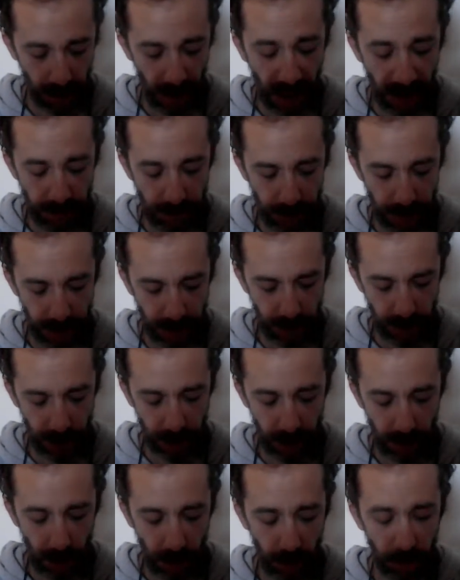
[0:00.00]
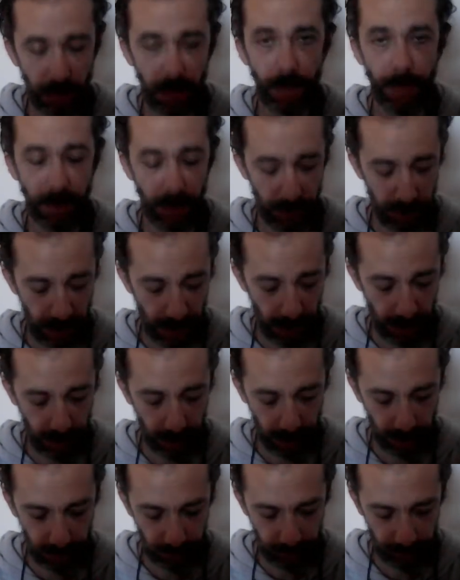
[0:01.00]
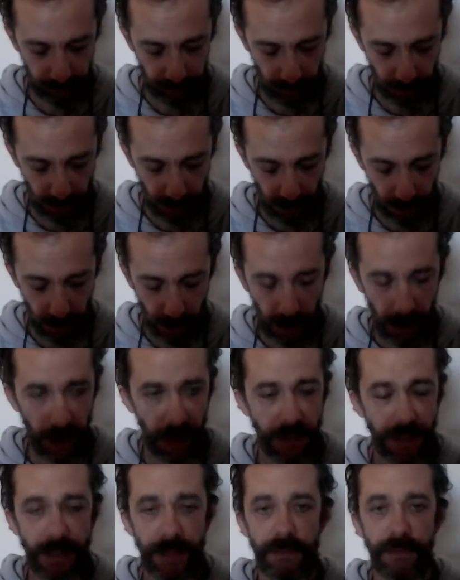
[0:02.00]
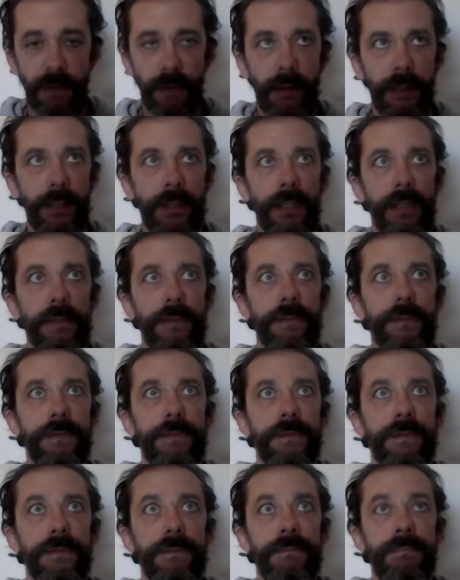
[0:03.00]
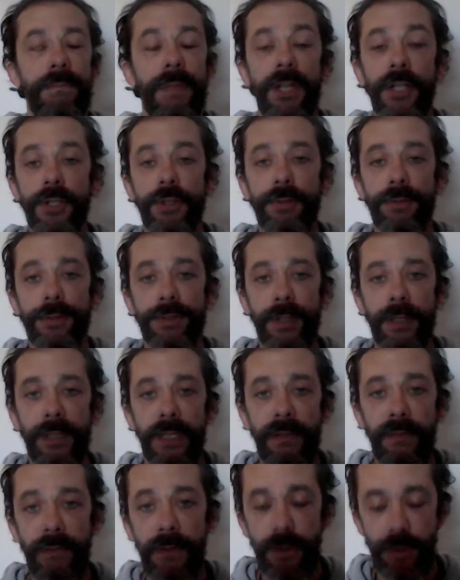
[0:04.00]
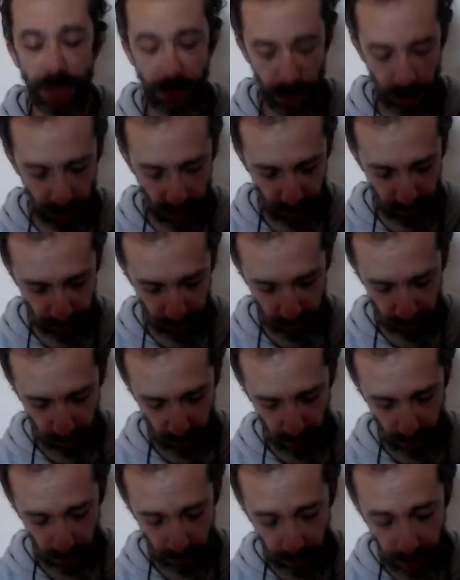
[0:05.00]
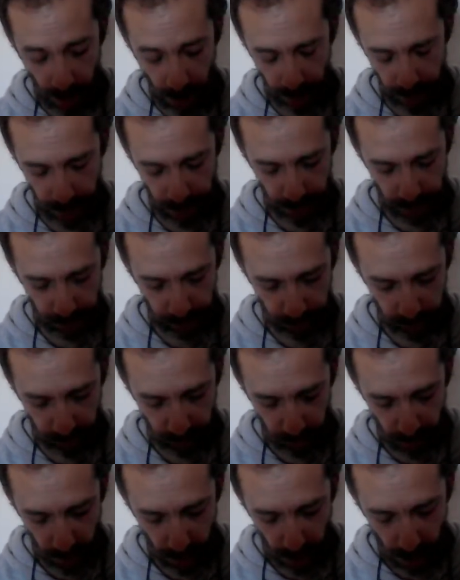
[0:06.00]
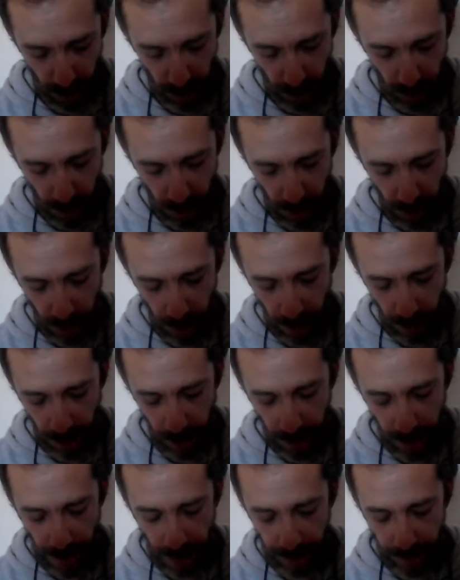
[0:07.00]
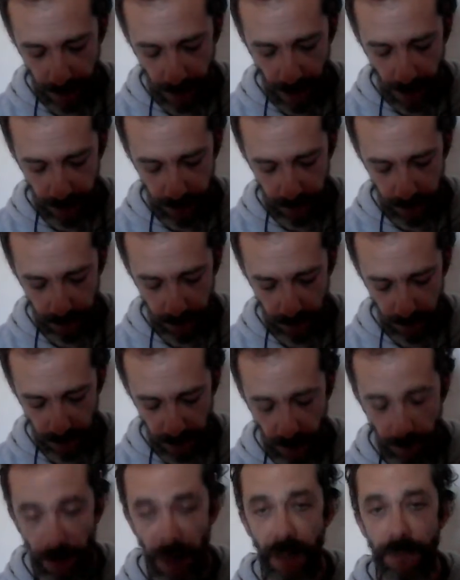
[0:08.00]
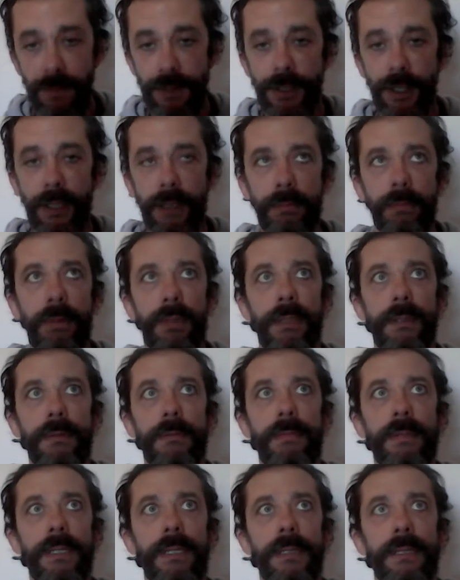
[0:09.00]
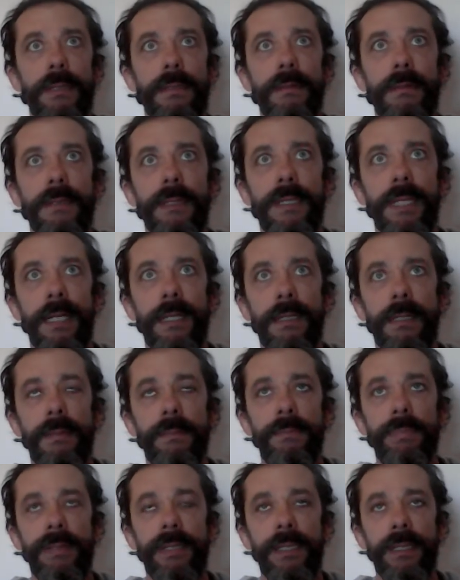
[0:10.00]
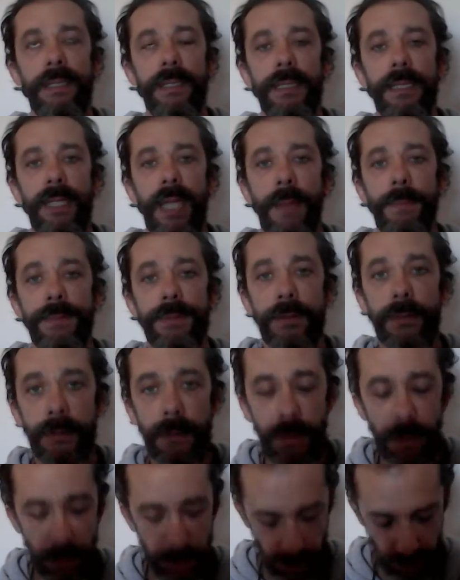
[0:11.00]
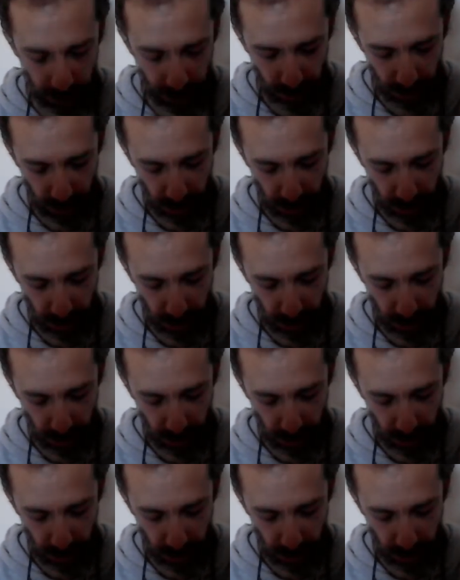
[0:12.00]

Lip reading: empty, all-pervading, and devoid of measures and divisions, parts. And like that, samāviśet, one will get completely absorbed,